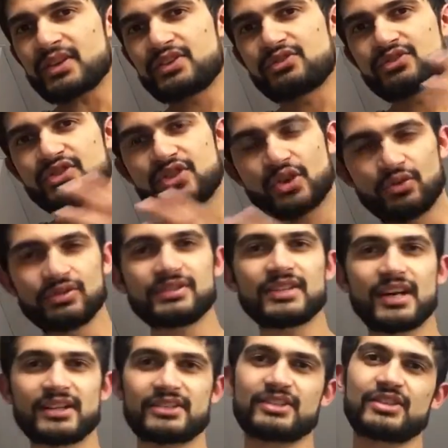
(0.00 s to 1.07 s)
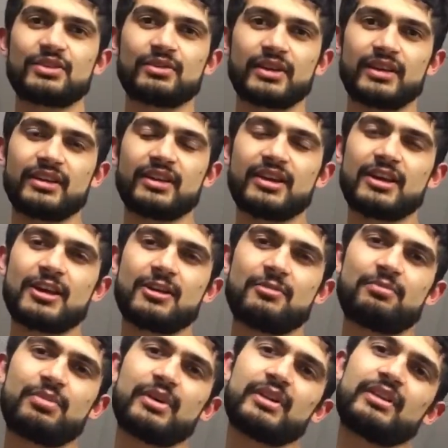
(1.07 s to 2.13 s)
you chose not to do it,
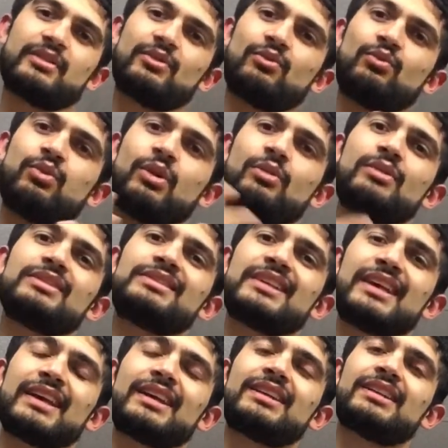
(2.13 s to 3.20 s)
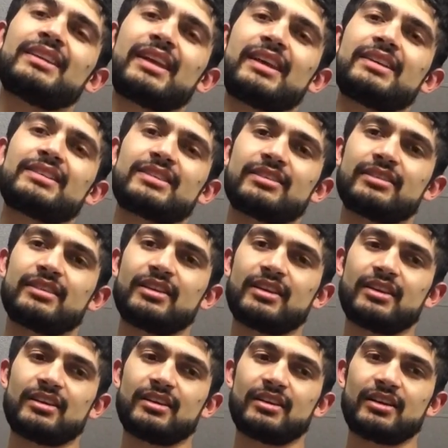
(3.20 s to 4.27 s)
but what was the inclination
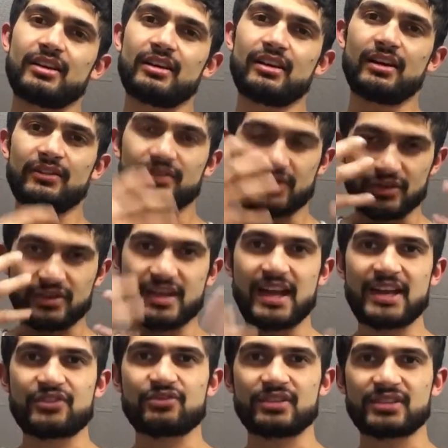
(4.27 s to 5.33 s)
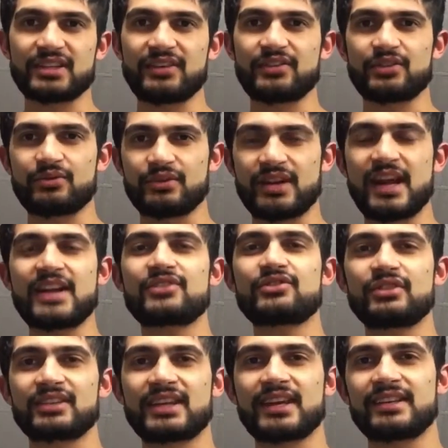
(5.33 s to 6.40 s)
of your natural stuff, your
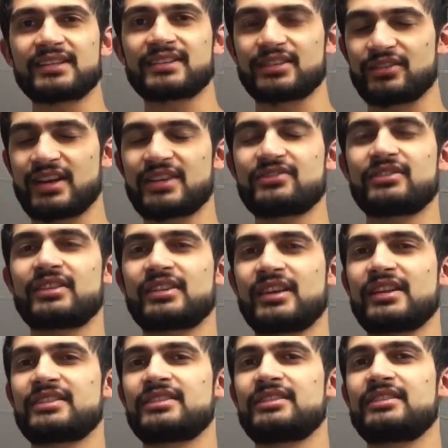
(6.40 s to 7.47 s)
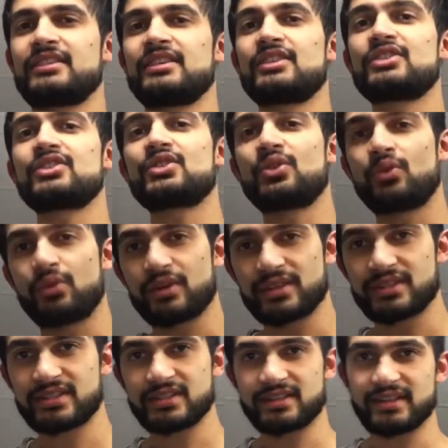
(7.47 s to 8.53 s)
natural tendency, your natural inclination
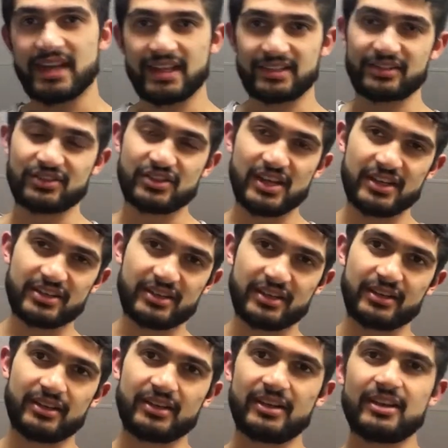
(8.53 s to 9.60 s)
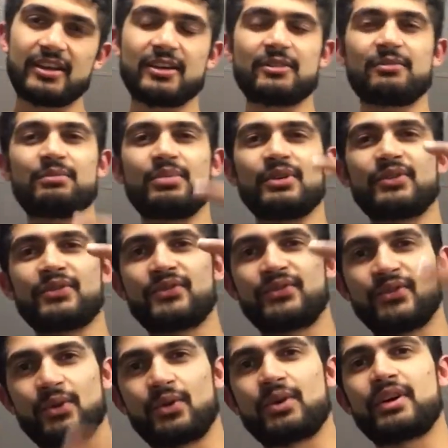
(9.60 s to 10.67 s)
towards that suggestion
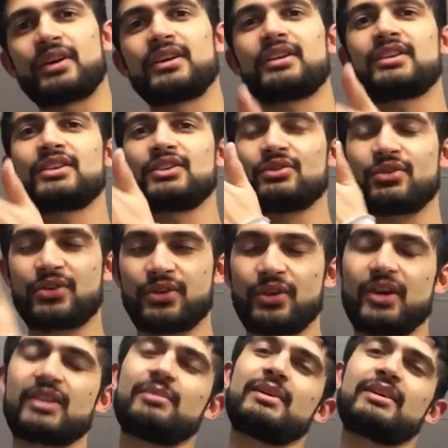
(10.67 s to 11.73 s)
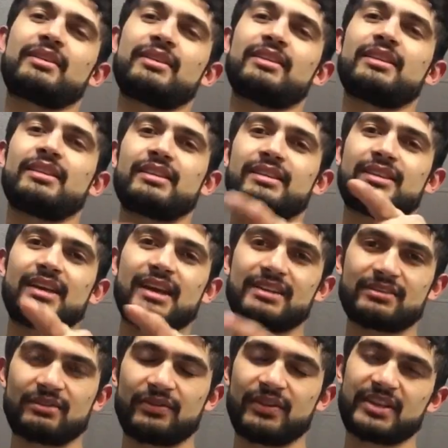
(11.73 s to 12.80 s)
before you thought about it.
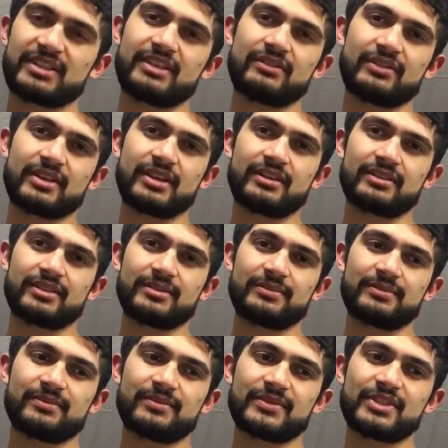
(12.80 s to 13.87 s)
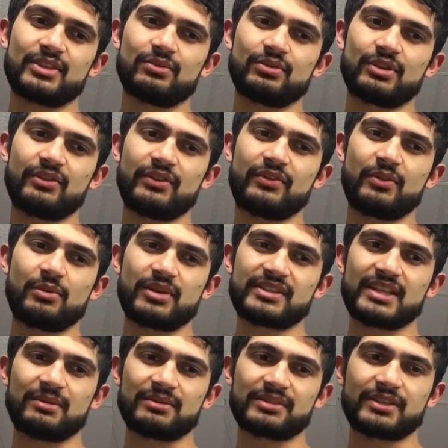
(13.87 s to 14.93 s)
That's a reflection of your character. So we'll give you a few more
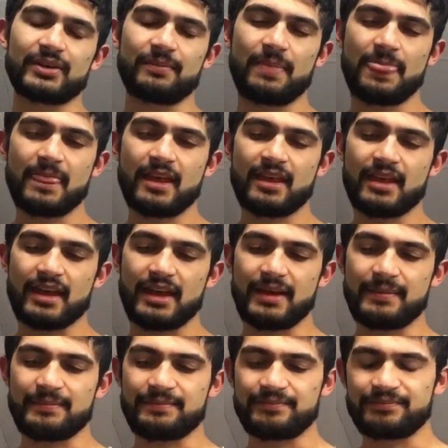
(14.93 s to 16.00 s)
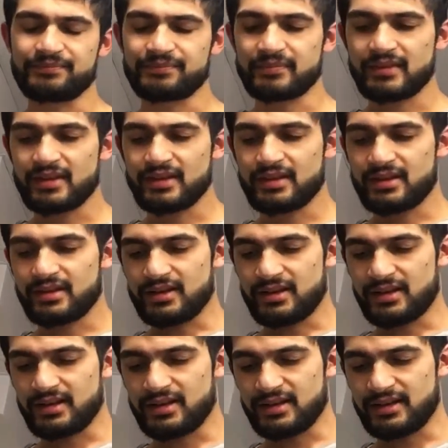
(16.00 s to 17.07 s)
examples. So, um,
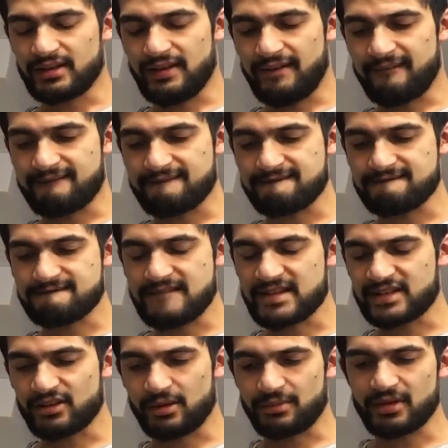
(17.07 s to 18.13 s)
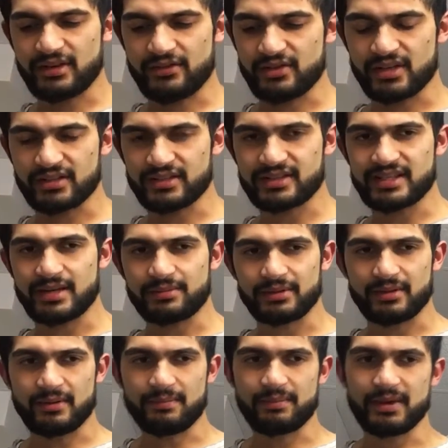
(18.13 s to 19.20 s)
uh, actually, no, I'm not going to give you another
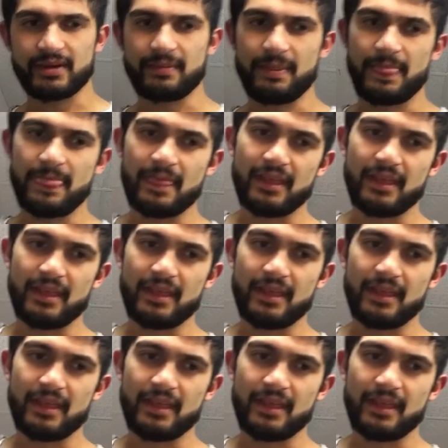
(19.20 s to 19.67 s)
example, but